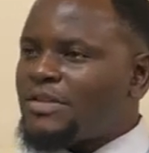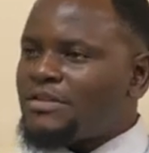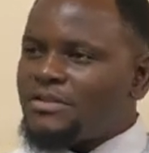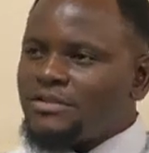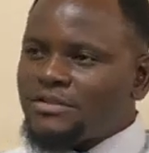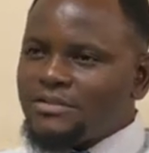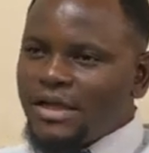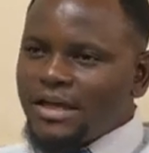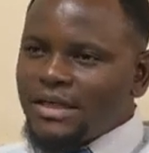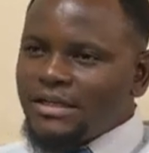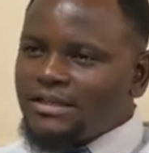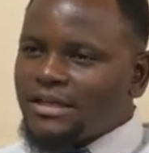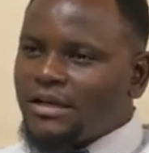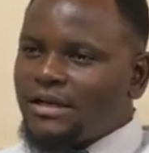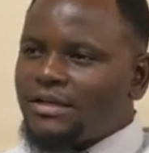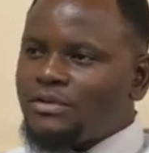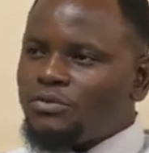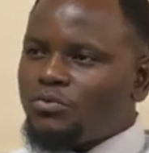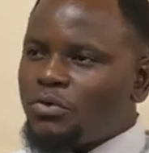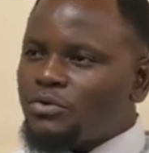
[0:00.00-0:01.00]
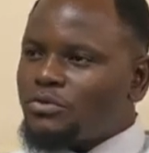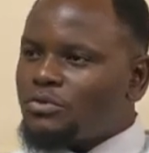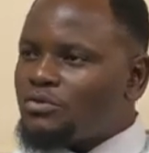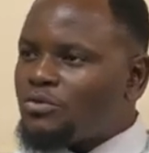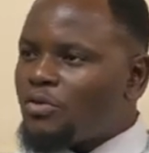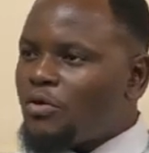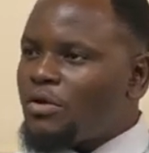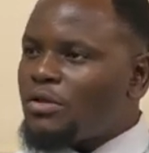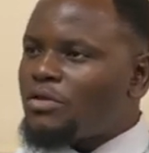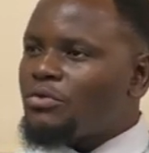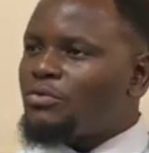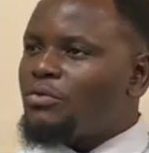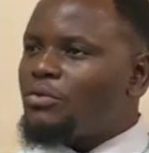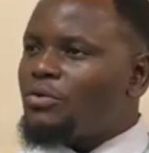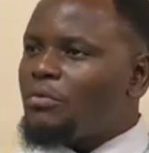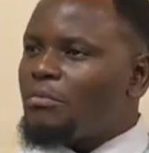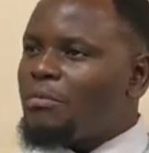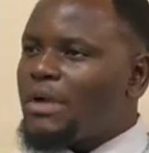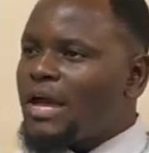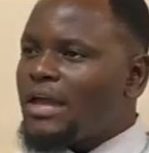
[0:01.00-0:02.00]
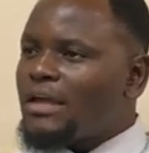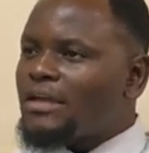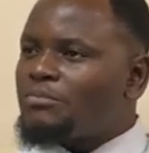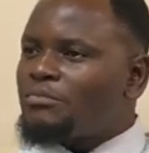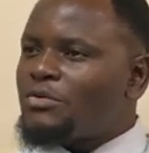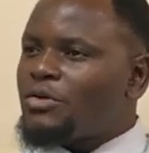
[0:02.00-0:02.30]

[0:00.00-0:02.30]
just tell us what was going through your mind,